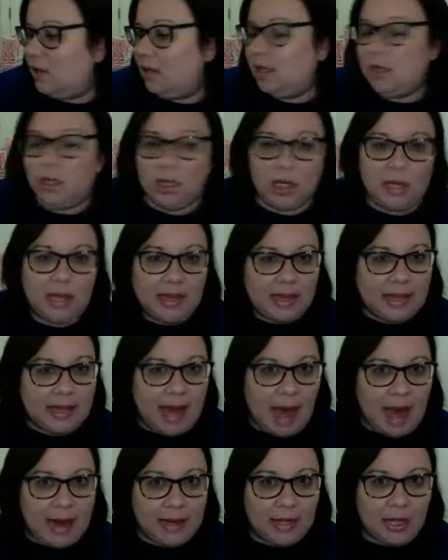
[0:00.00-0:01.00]
could look in the
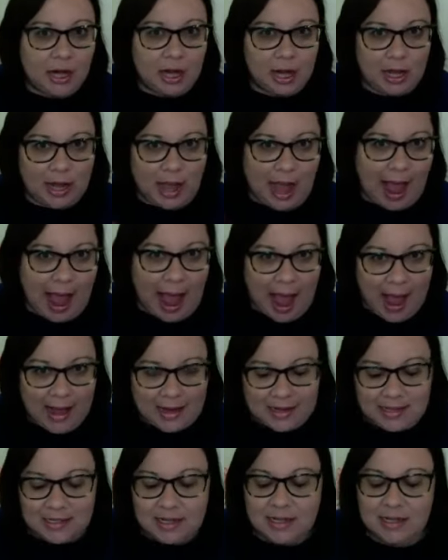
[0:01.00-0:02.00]
catalog
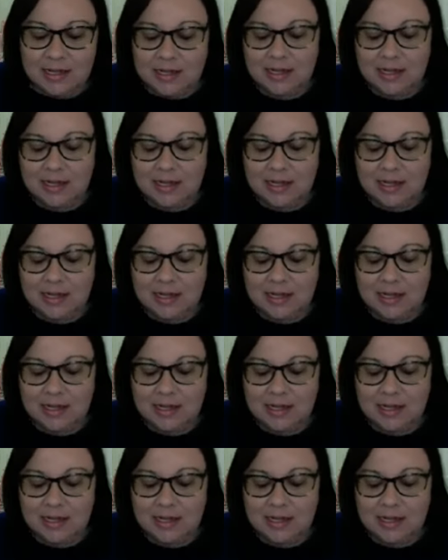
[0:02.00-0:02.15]
at